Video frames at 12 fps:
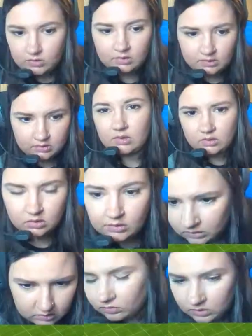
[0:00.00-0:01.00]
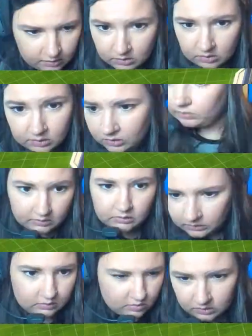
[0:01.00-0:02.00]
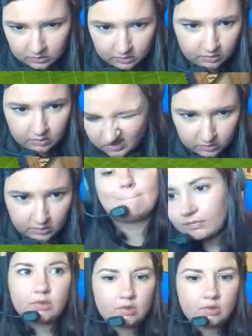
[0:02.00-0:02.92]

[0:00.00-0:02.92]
a floaty, diving board, a sun